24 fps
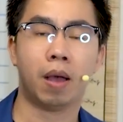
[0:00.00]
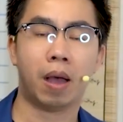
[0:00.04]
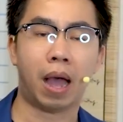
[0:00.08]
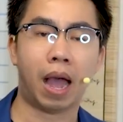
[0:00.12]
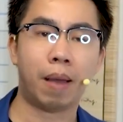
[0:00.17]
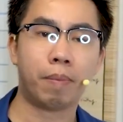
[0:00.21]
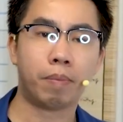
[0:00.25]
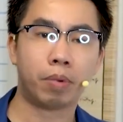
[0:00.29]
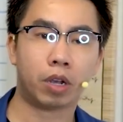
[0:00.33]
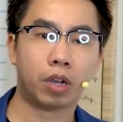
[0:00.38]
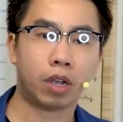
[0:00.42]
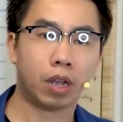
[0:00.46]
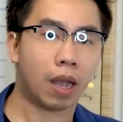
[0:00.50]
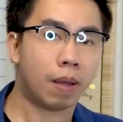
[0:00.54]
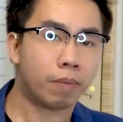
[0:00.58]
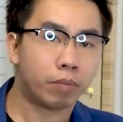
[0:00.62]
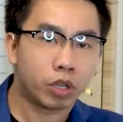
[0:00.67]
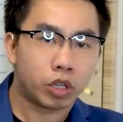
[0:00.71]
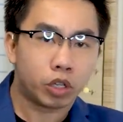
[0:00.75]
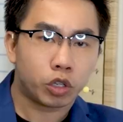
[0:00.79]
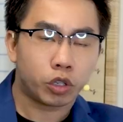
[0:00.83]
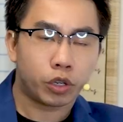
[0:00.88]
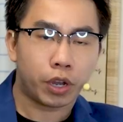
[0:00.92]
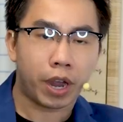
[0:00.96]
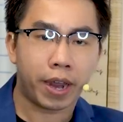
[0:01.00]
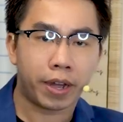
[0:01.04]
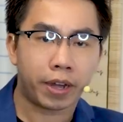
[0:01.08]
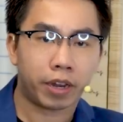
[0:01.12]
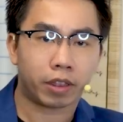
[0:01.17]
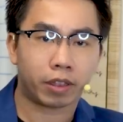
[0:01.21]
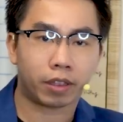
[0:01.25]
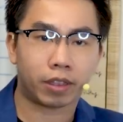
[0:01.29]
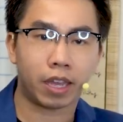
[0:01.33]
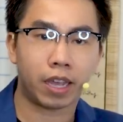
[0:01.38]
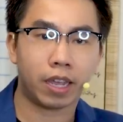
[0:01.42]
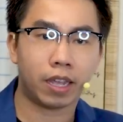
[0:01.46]
I'm I'm just sharing the
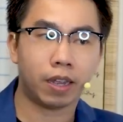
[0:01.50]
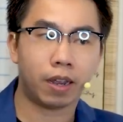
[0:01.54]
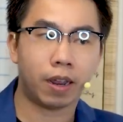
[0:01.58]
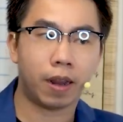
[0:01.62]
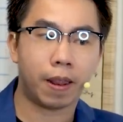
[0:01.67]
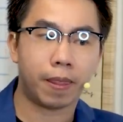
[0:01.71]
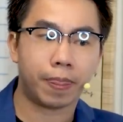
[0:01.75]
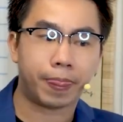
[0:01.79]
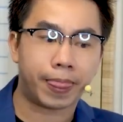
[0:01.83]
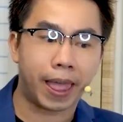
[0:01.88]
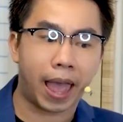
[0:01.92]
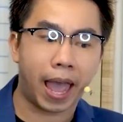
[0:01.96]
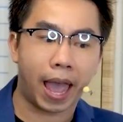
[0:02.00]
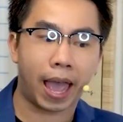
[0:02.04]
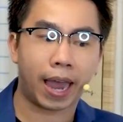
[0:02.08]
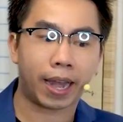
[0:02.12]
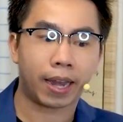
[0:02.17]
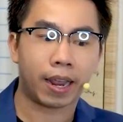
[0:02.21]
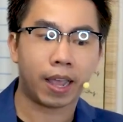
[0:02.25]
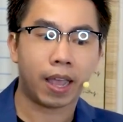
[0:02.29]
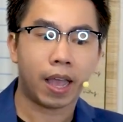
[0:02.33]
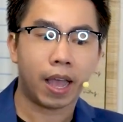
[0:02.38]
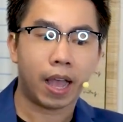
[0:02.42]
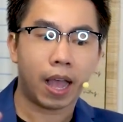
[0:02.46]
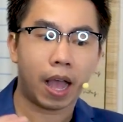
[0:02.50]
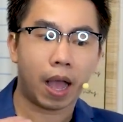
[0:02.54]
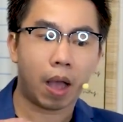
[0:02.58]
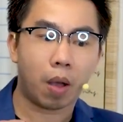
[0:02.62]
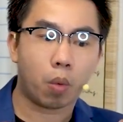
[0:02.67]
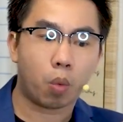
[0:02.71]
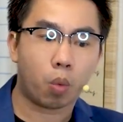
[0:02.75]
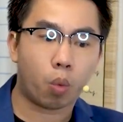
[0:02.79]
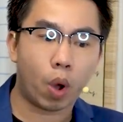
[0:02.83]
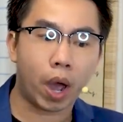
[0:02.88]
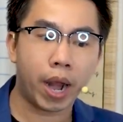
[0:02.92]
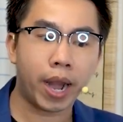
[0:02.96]
thing that
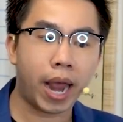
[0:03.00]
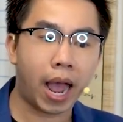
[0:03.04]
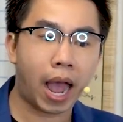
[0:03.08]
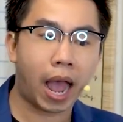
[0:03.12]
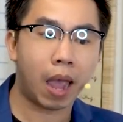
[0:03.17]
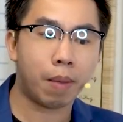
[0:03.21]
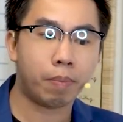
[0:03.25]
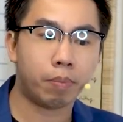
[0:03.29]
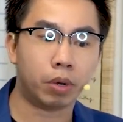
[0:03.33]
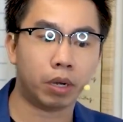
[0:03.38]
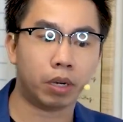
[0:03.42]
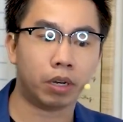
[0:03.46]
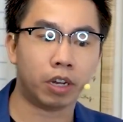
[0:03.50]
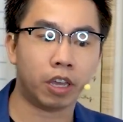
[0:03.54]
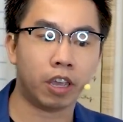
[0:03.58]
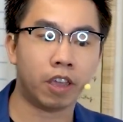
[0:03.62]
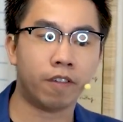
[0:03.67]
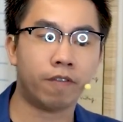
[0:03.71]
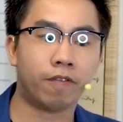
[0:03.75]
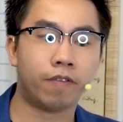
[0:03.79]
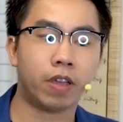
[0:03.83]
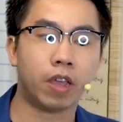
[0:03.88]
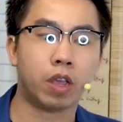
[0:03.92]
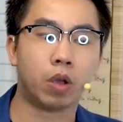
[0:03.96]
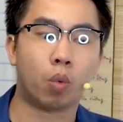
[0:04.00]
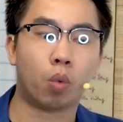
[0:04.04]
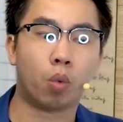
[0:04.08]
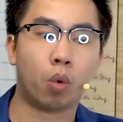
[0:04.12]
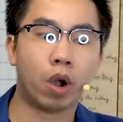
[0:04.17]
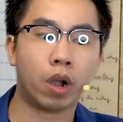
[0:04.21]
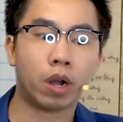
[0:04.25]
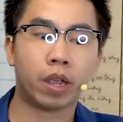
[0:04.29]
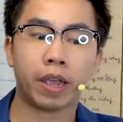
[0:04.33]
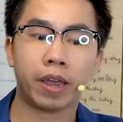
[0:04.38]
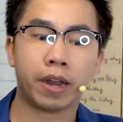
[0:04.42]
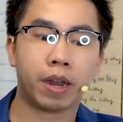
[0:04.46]
what I believe it
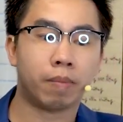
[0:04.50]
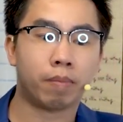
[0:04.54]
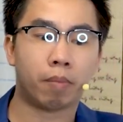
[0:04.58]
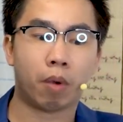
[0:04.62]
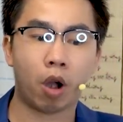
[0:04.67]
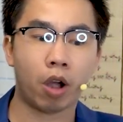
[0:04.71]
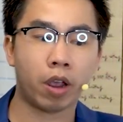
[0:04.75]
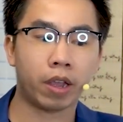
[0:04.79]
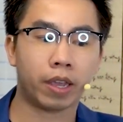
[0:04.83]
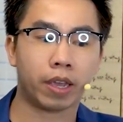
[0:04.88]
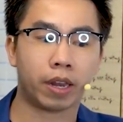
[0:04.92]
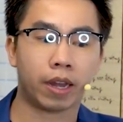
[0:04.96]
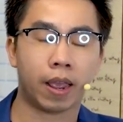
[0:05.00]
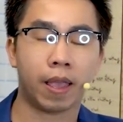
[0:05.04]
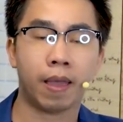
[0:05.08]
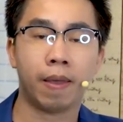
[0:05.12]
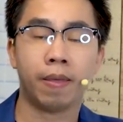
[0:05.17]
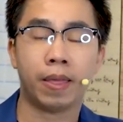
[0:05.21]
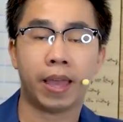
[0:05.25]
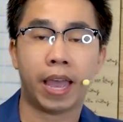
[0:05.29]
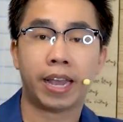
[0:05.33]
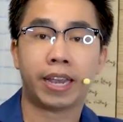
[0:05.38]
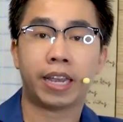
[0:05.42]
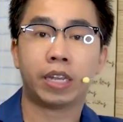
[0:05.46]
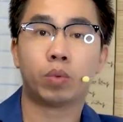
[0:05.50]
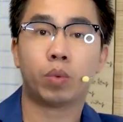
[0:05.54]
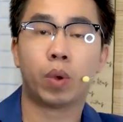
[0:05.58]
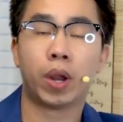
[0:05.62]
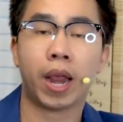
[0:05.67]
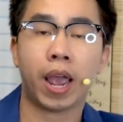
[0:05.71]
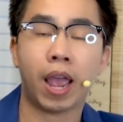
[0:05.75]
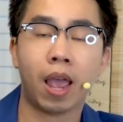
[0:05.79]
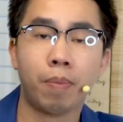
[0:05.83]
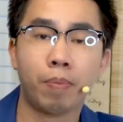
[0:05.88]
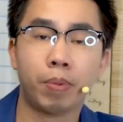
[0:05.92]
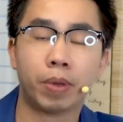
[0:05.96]
worked in the market. And guess what
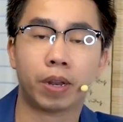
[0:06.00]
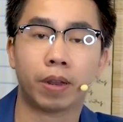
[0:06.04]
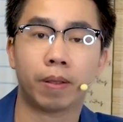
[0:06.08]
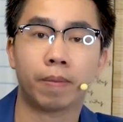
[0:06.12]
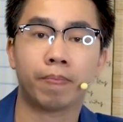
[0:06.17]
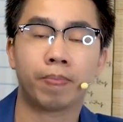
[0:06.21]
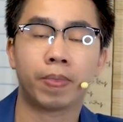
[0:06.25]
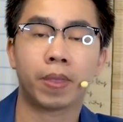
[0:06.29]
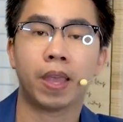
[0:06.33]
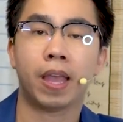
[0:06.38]
happened?